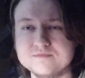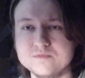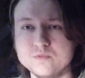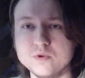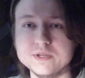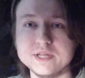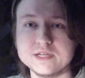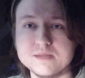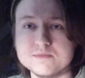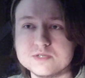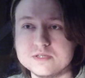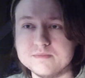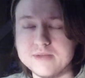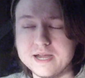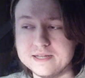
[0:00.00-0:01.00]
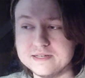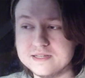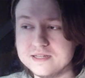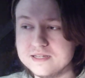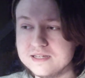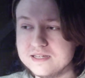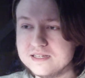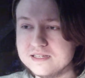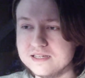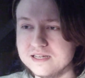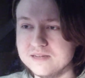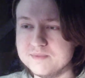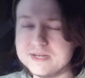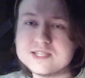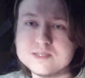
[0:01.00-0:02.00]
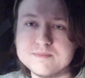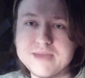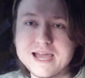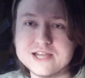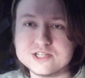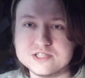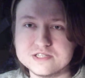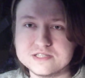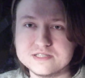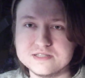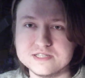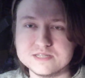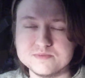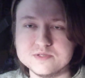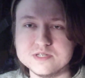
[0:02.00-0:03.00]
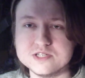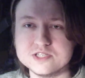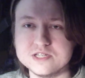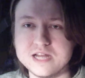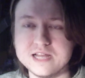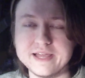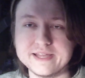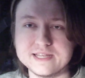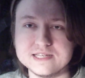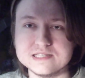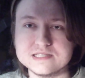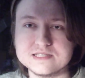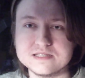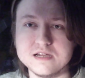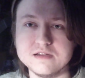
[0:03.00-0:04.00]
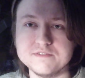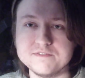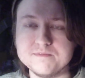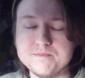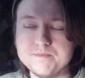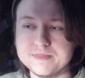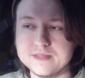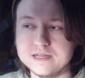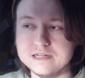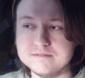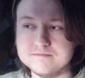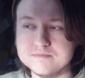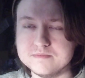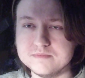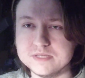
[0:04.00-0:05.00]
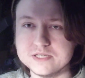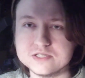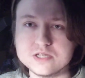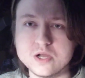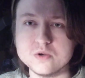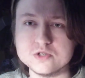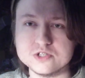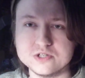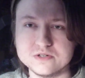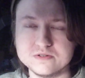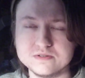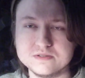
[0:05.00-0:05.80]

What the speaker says: One that comes to mind, and not to bash this musician, I like his stuff, but his Hozier.